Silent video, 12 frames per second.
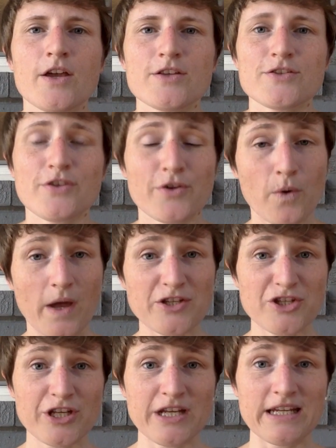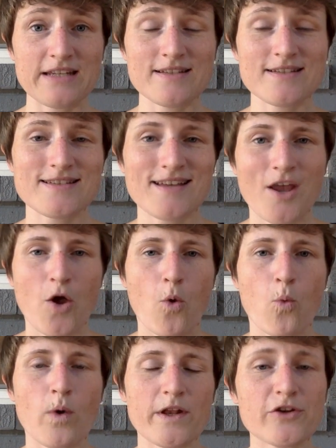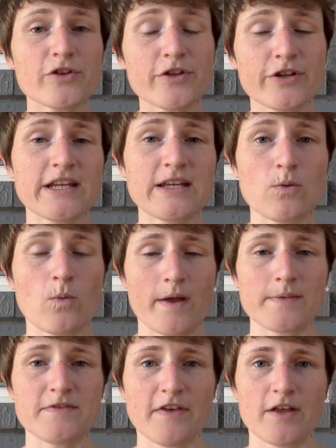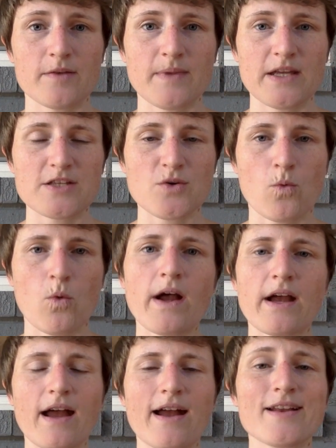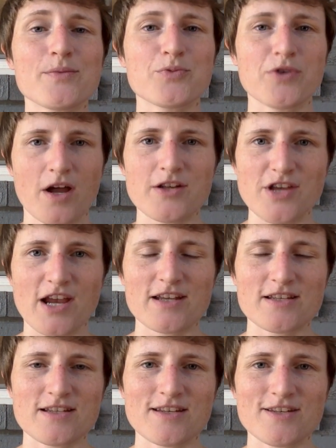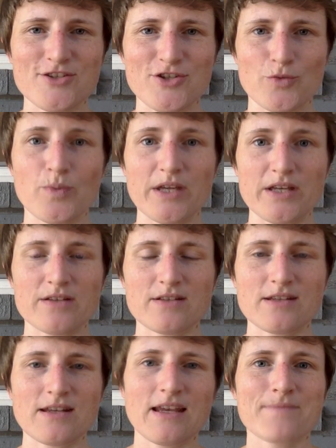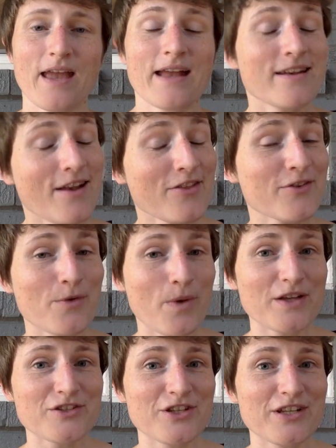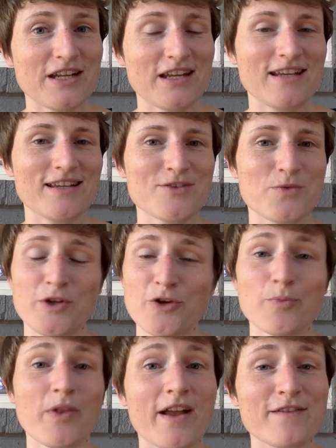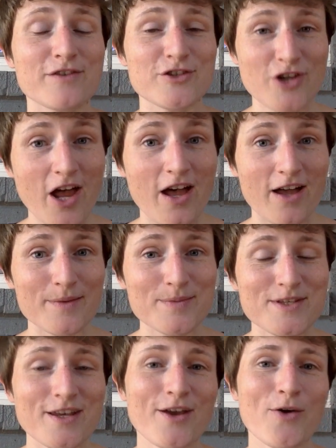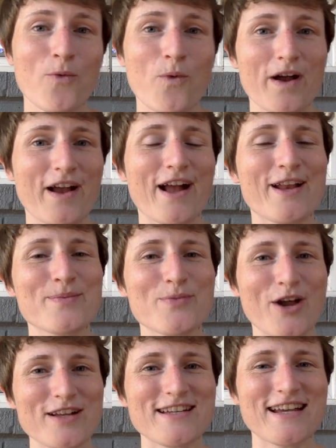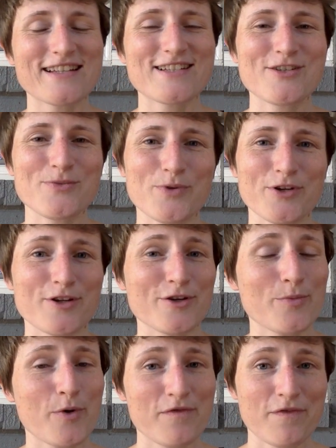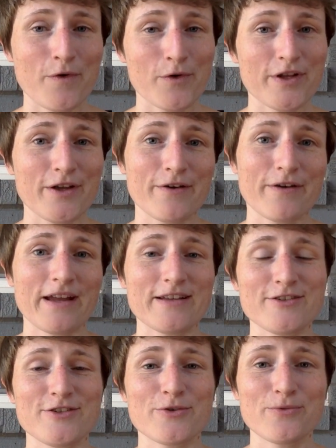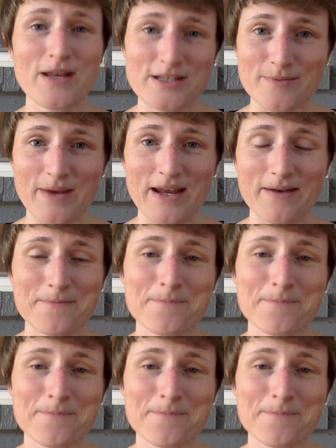So the question is, when you're learning web development, what kind of projects do you build? And another question is, when you're applying for jobs, what kind of projects do you put in your portfolio and your resume?